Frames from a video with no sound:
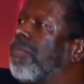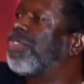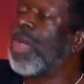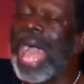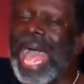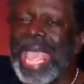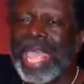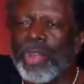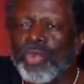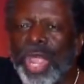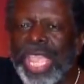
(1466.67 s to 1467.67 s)
So I
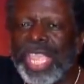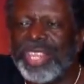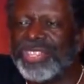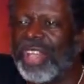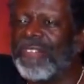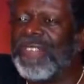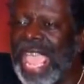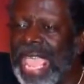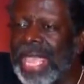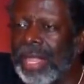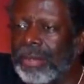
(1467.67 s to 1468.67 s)
had arranged a
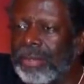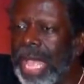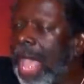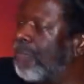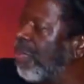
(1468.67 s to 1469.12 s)
van. I